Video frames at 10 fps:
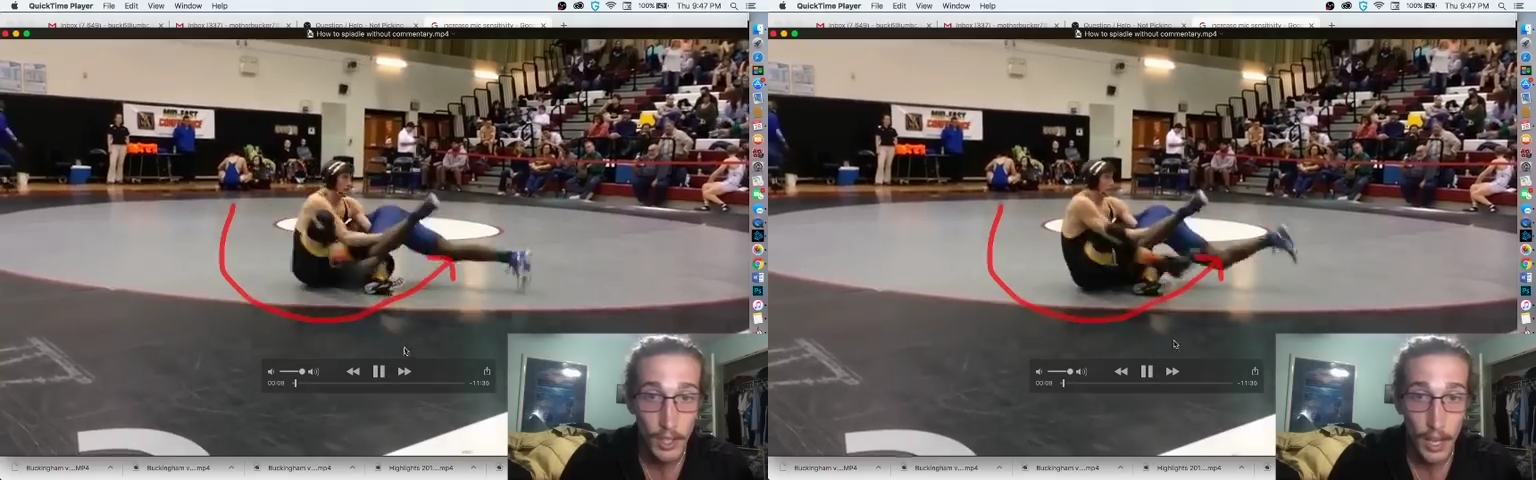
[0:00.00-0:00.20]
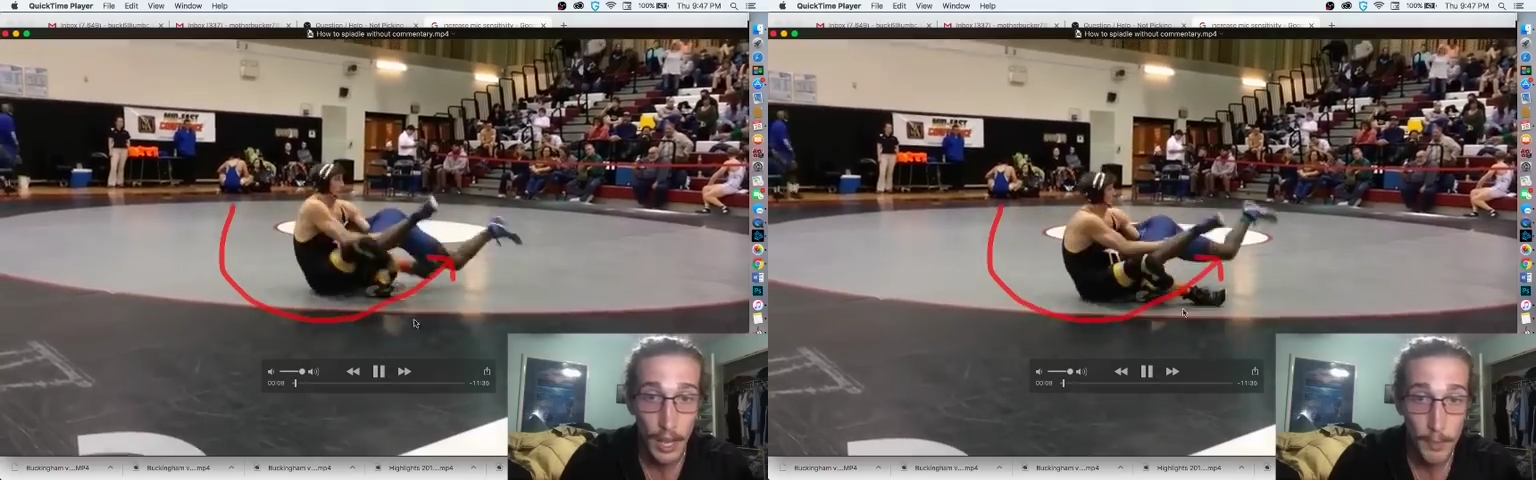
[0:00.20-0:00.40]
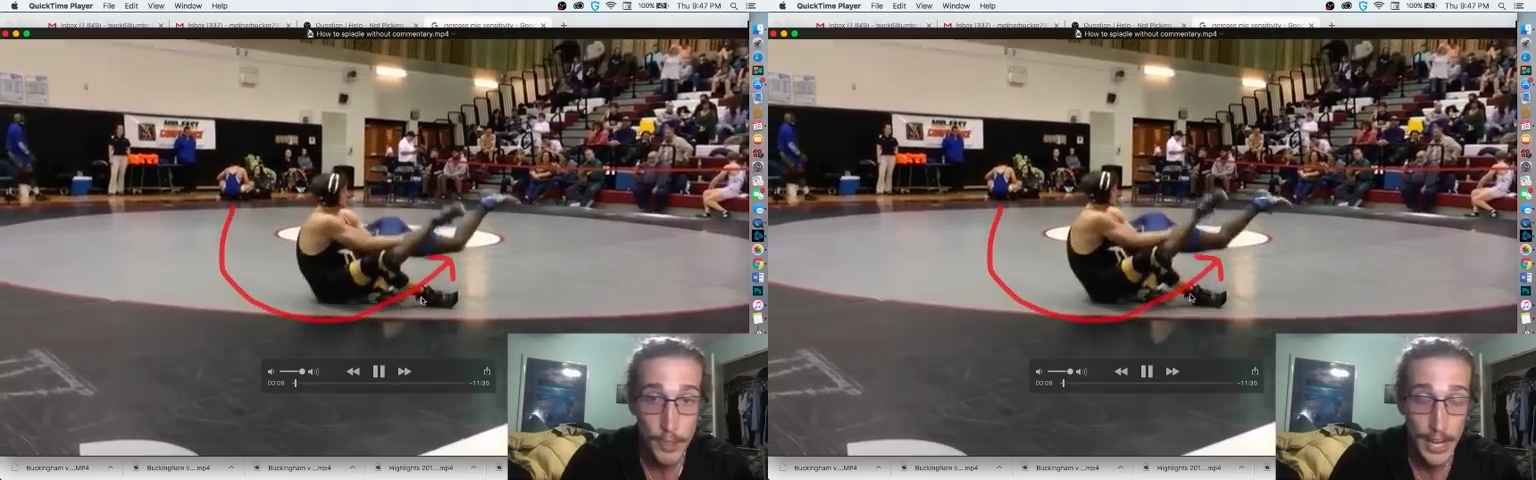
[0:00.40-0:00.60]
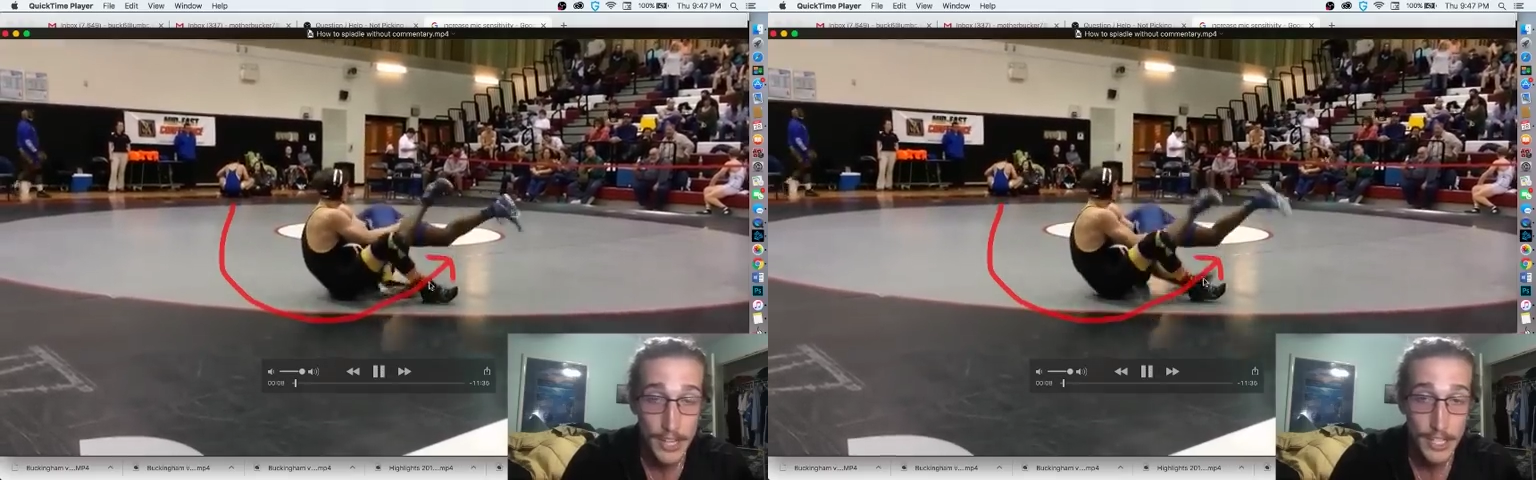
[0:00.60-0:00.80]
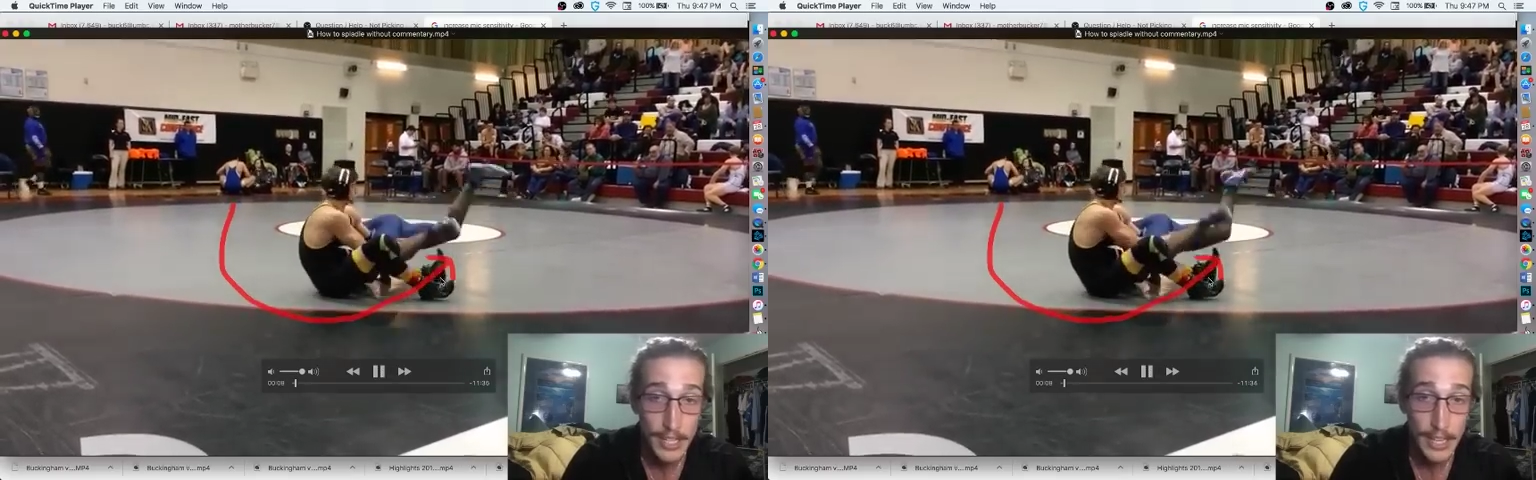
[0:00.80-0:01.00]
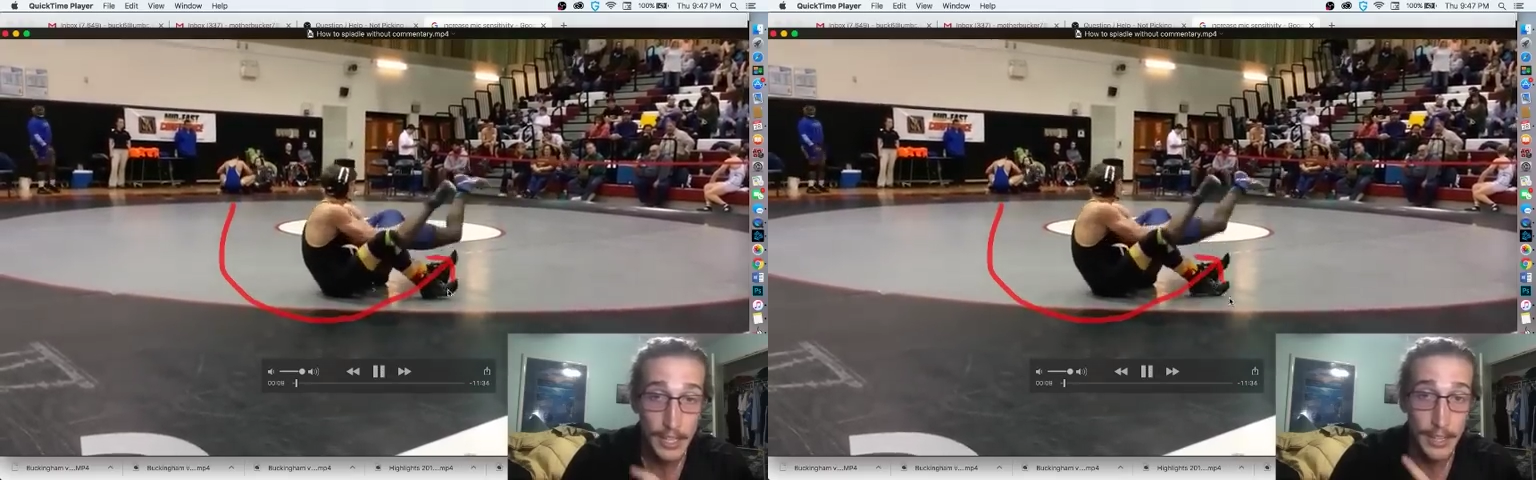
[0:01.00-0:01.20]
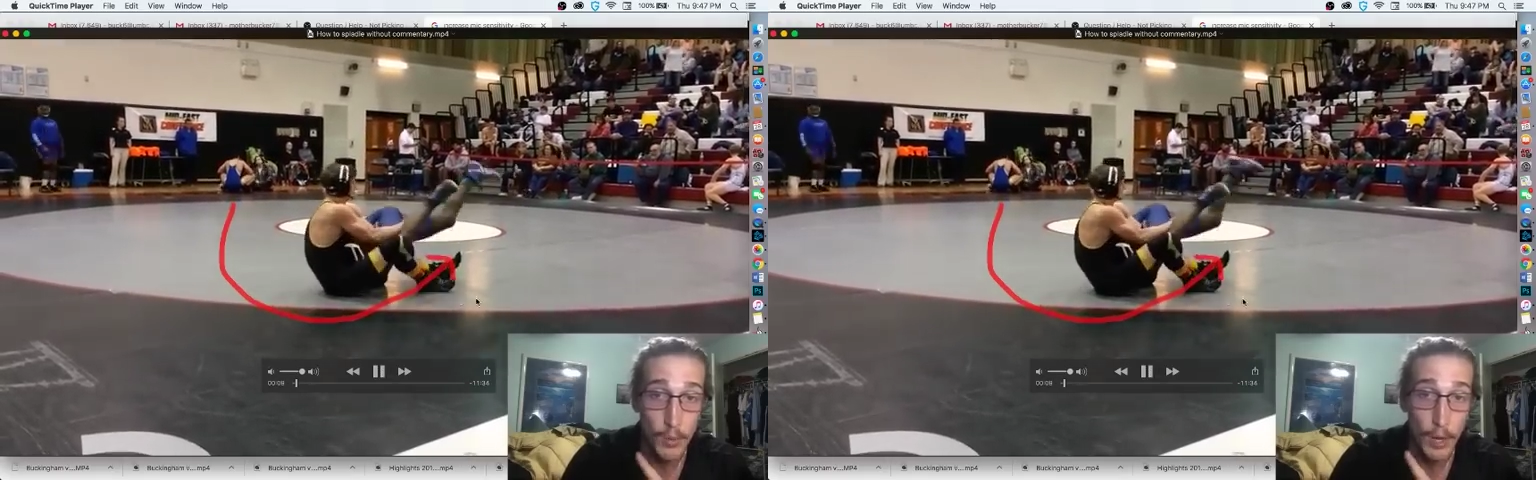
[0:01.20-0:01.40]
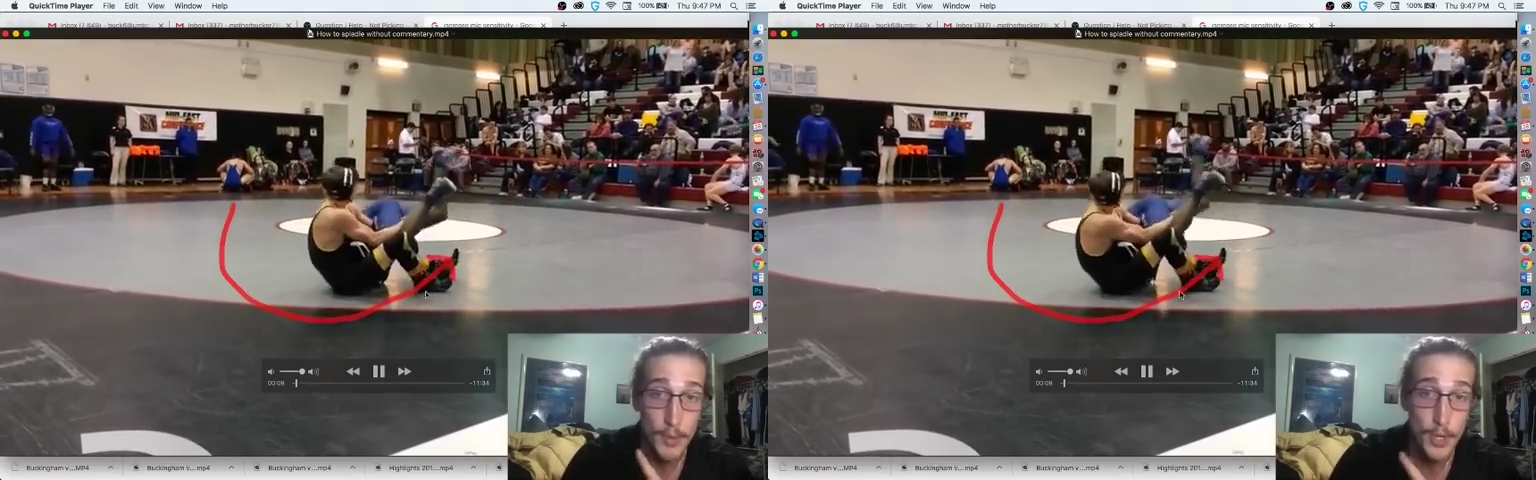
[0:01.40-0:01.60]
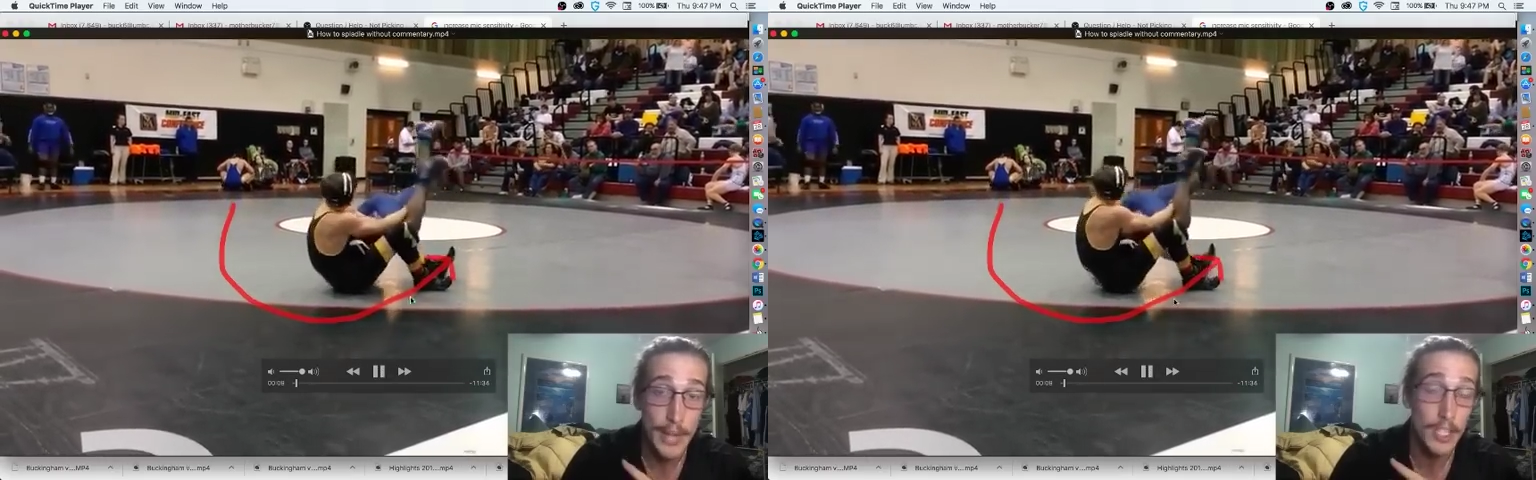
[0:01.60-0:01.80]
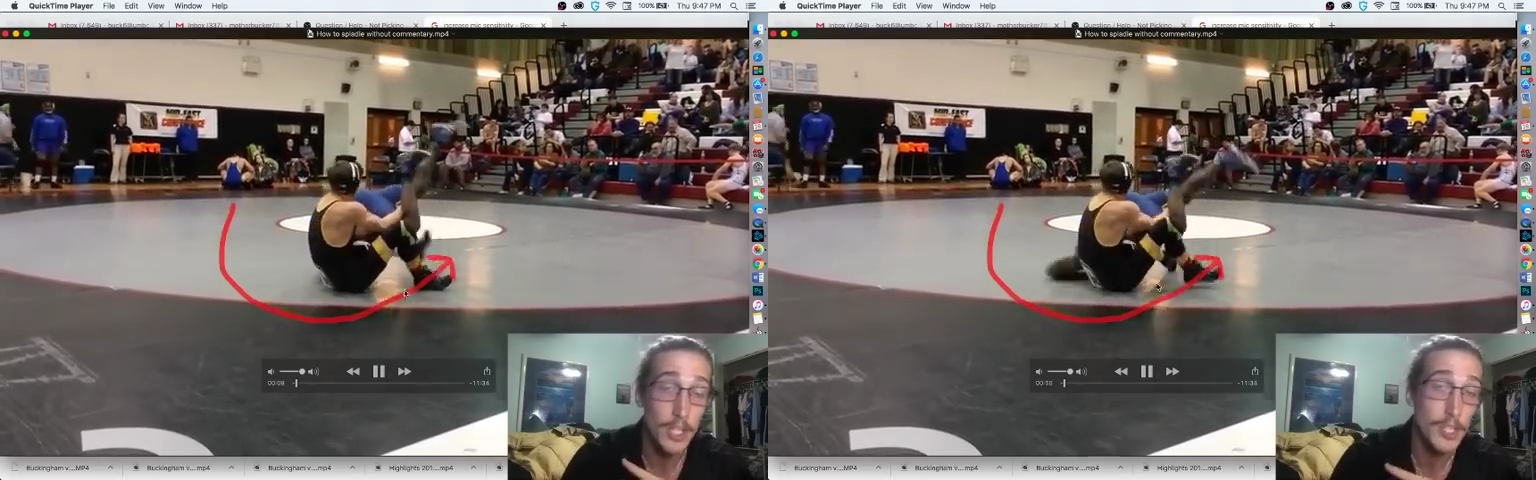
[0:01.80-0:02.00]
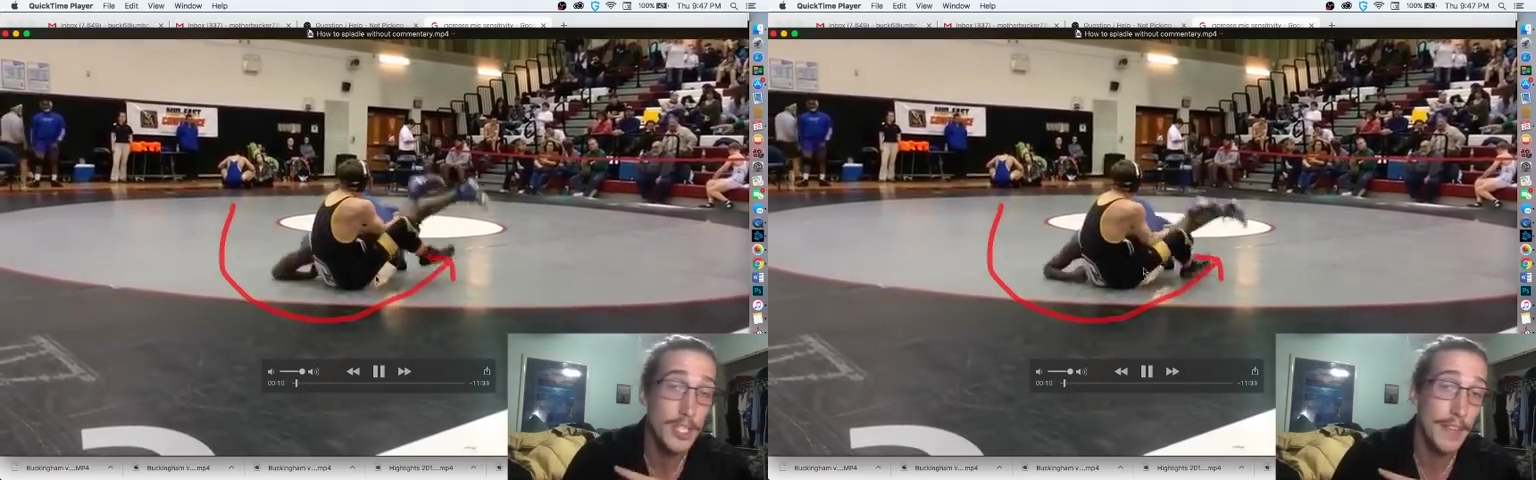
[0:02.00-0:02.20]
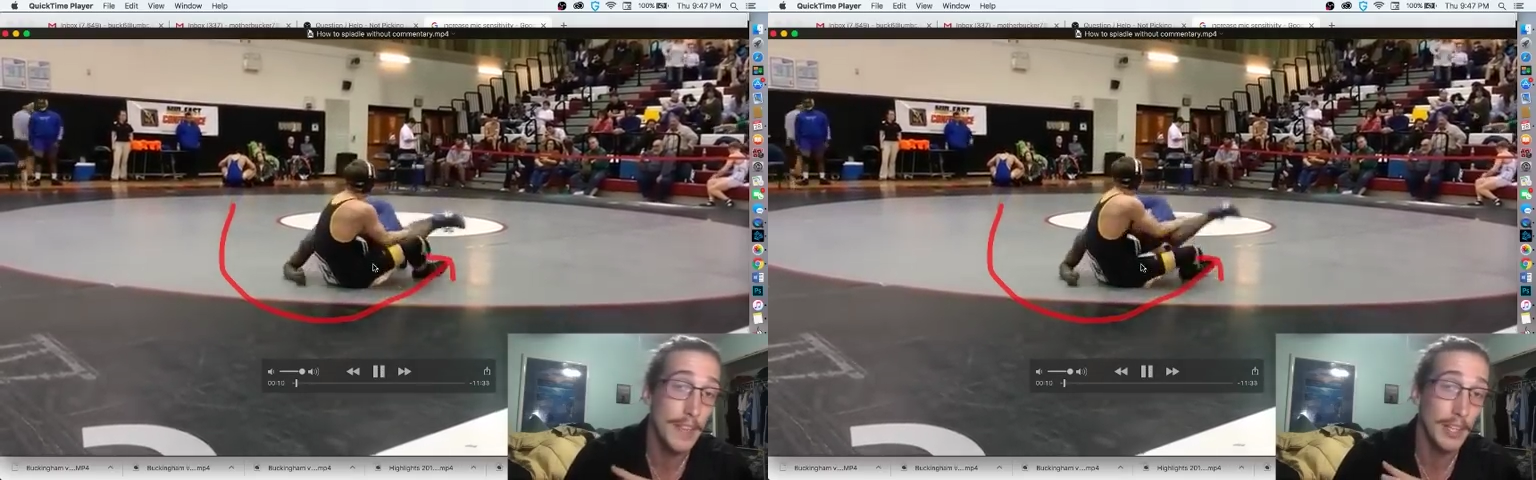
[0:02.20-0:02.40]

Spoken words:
I'm chasing that leg. What I'm trying to do is get